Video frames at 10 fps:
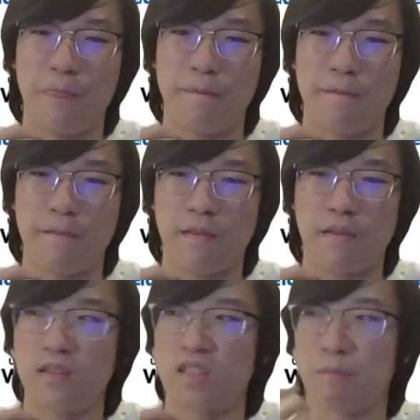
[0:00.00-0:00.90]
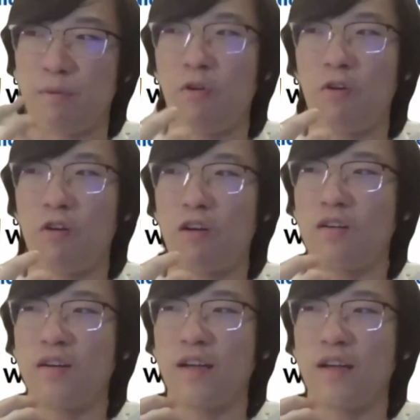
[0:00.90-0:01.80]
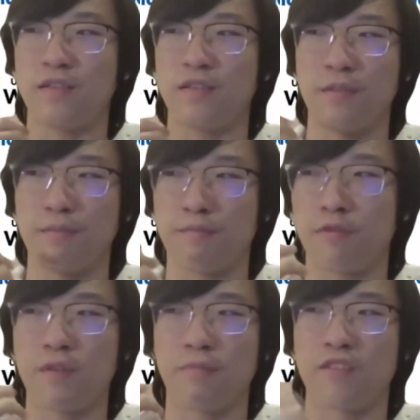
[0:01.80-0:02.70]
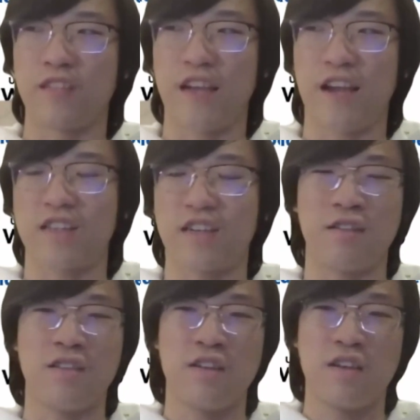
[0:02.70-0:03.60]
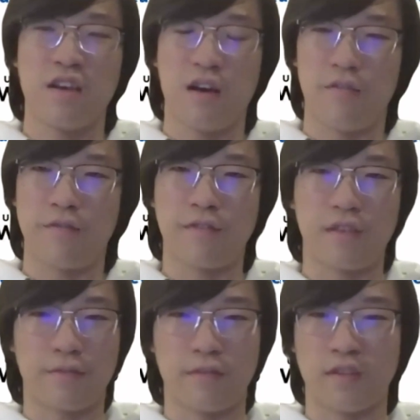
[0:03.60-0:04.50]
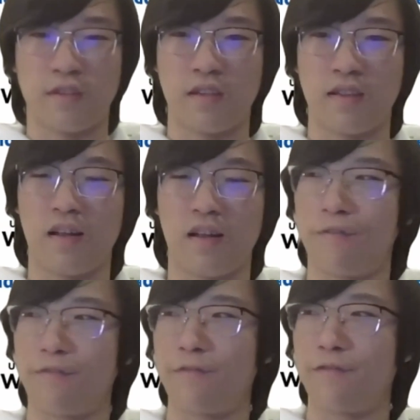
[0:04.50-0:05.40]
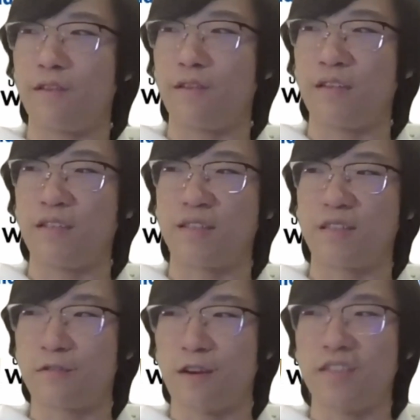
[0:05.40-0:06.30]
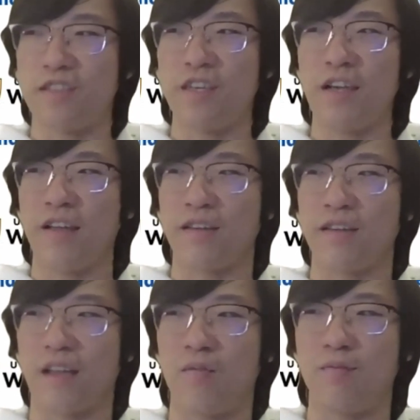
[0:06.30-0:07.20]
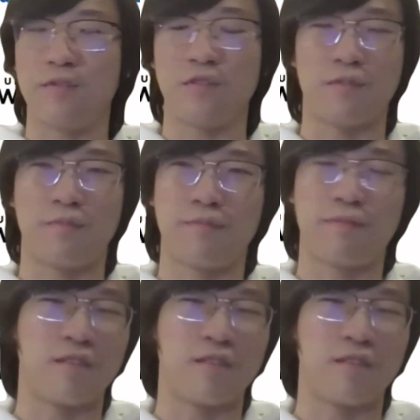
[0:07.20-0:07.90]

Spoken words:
support and to improve the protection of different of this strategy and how to protect